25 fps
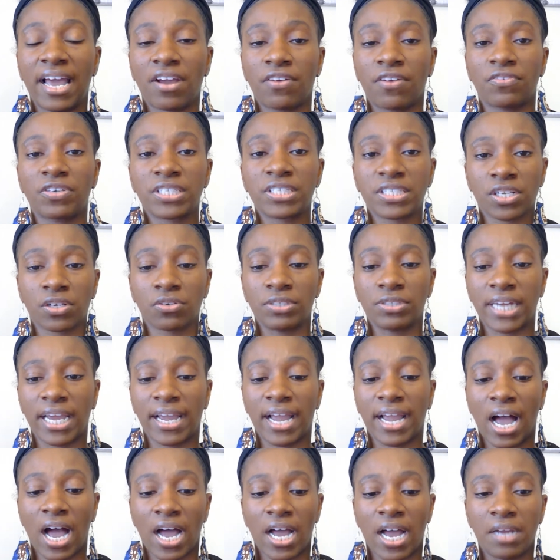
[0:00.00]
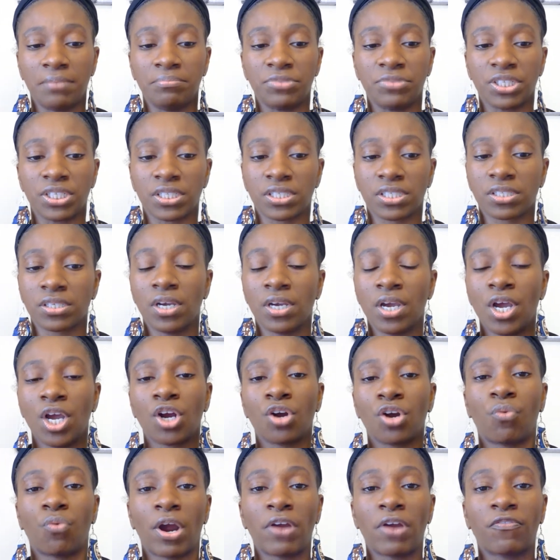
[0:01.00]
Every single day, I'm just
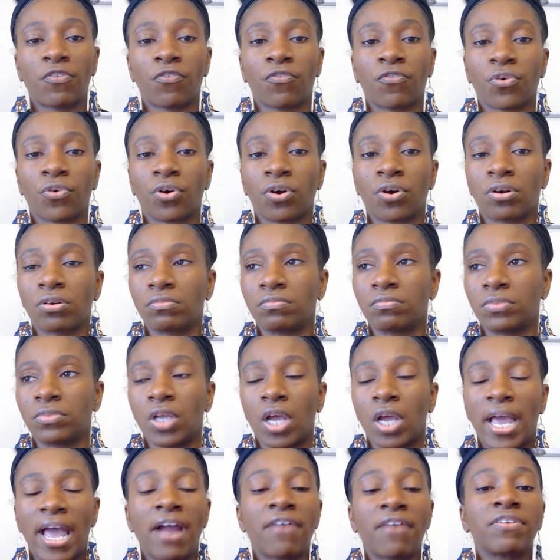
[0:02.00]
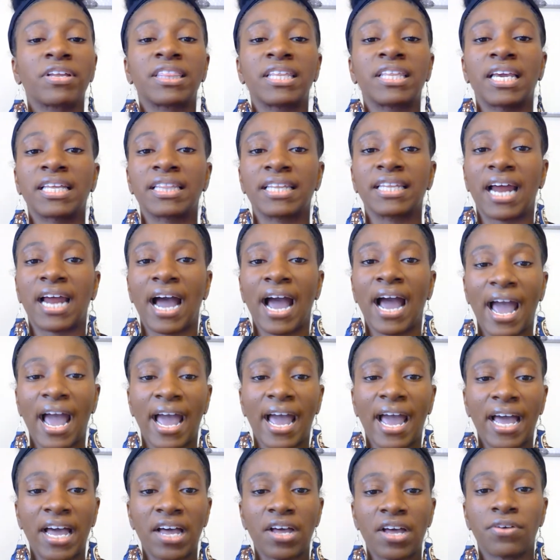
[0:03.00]
grateful for everything that I
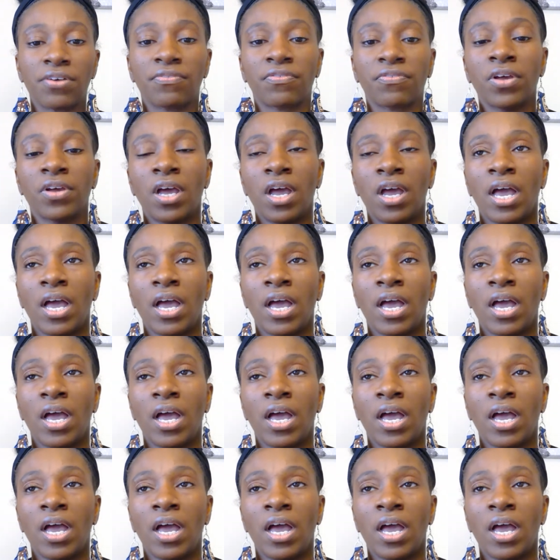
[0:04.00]
have,